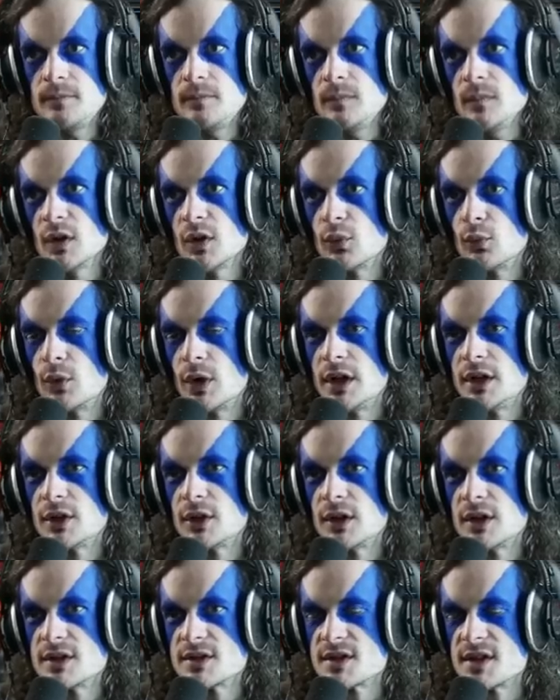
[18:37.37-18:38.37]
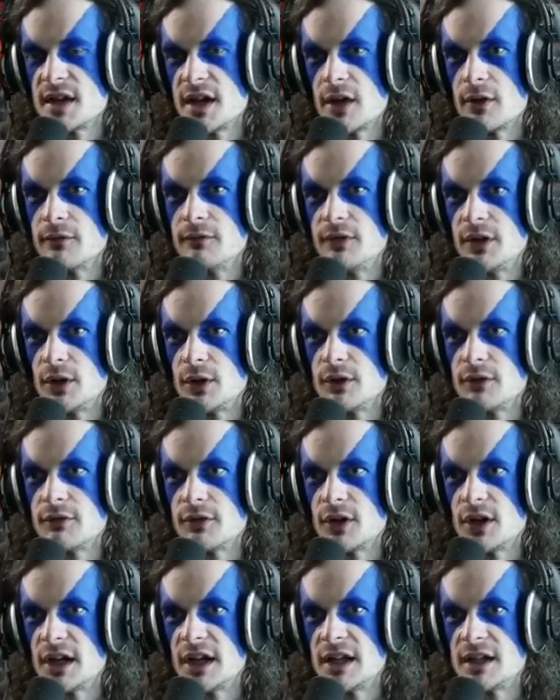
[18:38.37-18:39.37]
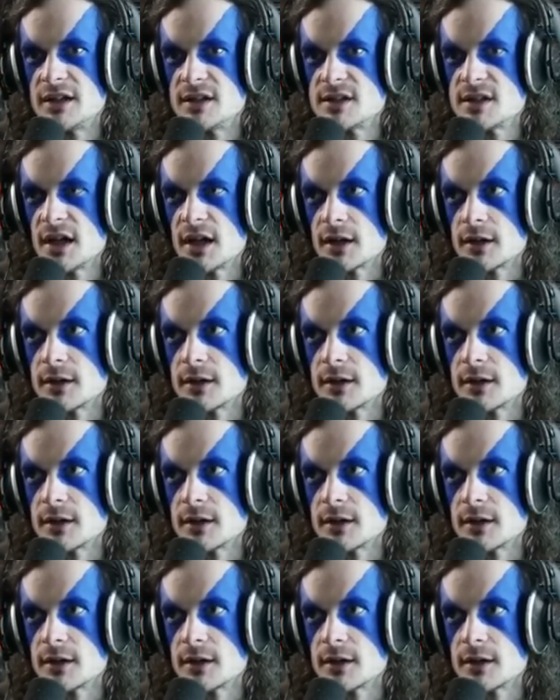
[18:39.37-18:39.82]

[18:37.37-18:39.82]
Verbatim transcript: Reynor is now very far ahead in tech.